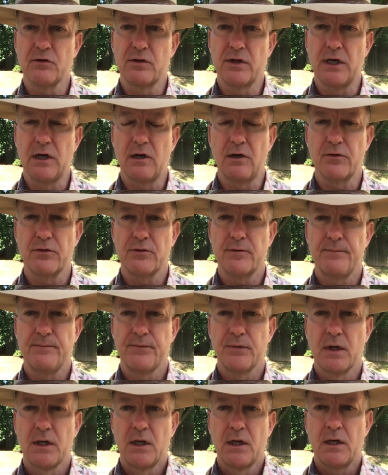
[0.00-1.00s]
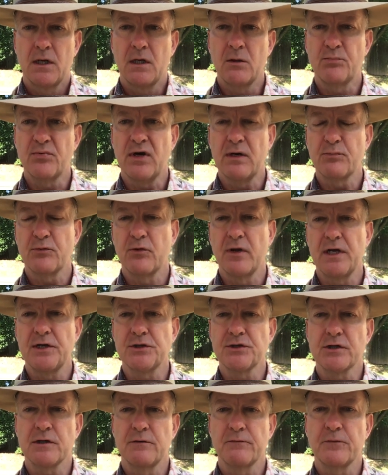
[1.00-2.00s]
health? In
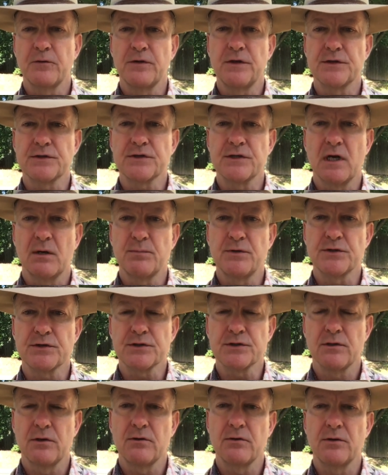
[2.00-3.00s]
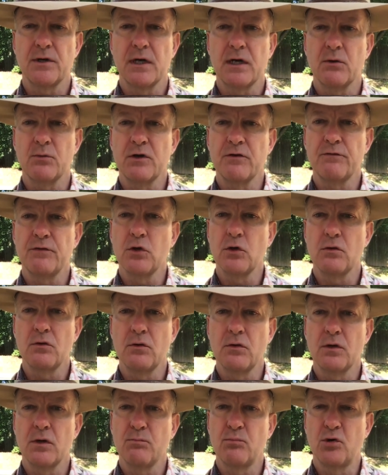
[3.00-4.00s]
preparation for this episode, I
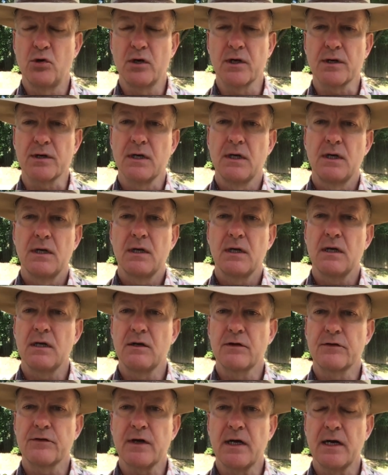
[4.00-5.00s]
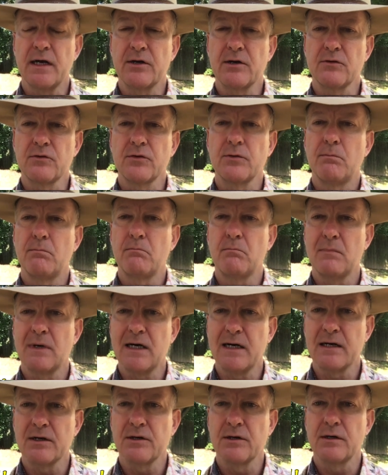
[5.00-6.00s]
reviewed a book entitled
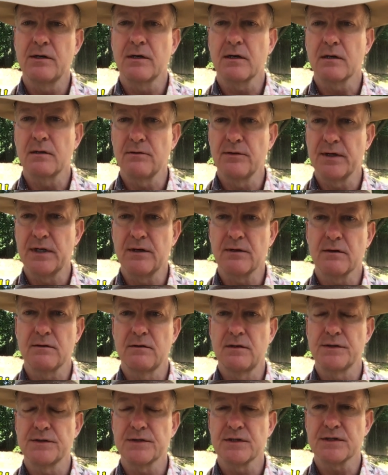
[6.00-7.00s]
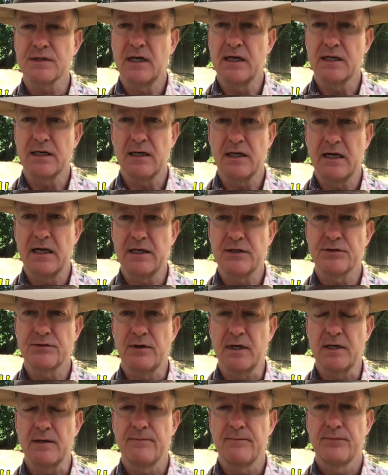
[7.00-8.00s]
Modern Clinical
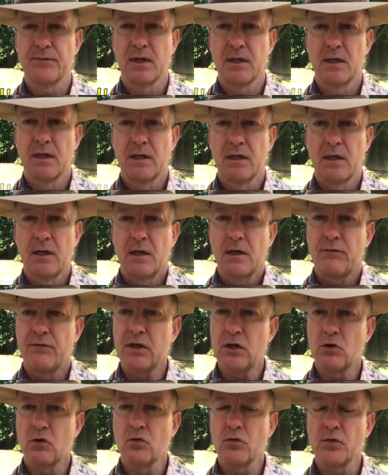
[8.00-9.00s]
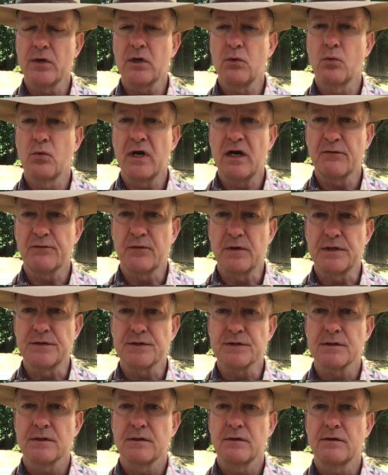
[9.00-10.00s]
Psychiatry. The only
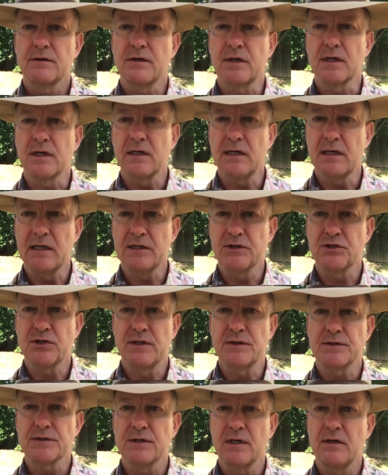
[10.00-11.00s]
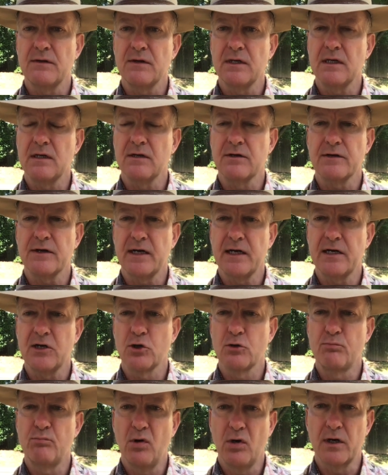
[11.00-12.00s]
reference to conscience in the
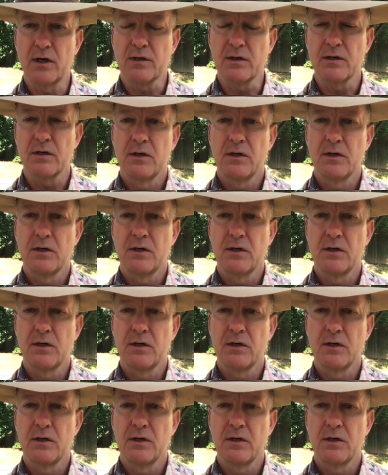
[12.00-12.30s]
entire book